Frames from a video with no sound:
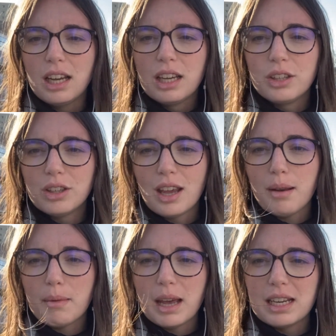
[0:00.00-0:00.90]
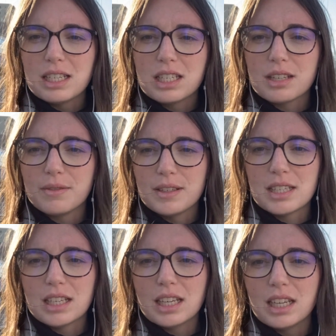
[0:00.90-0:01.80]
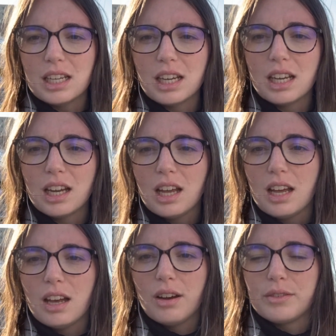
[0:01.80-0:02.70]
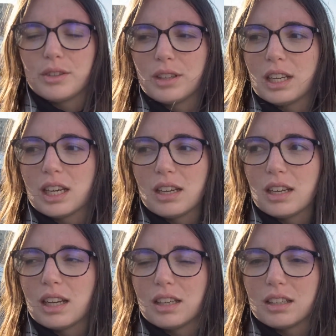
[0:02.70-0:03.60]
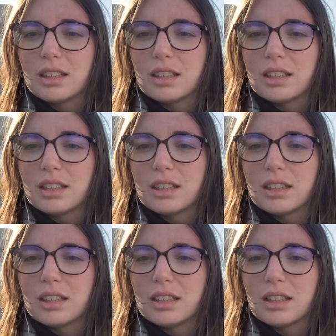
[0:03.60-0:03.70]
you can manage physically of doing it, then